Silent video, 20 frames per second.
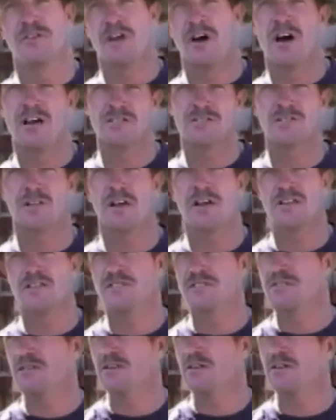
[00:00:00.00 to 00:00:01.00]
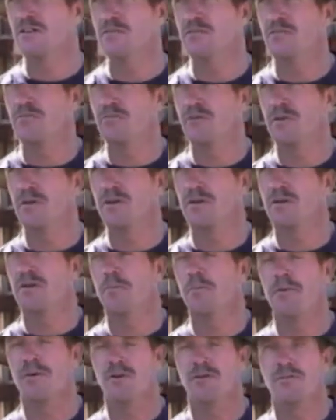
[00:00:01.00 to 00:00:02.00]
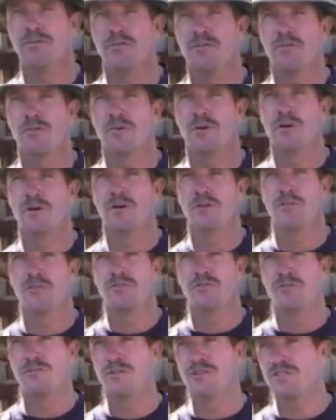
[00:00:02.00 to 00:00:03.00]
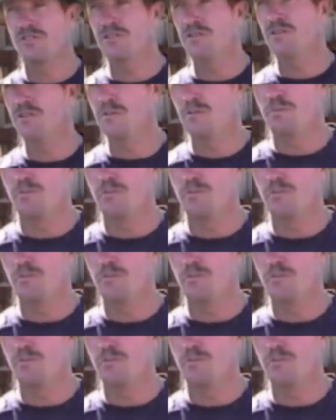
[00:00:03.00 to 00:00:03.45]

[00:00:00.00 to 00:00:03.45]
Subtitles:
the nozzle as compared to the traditional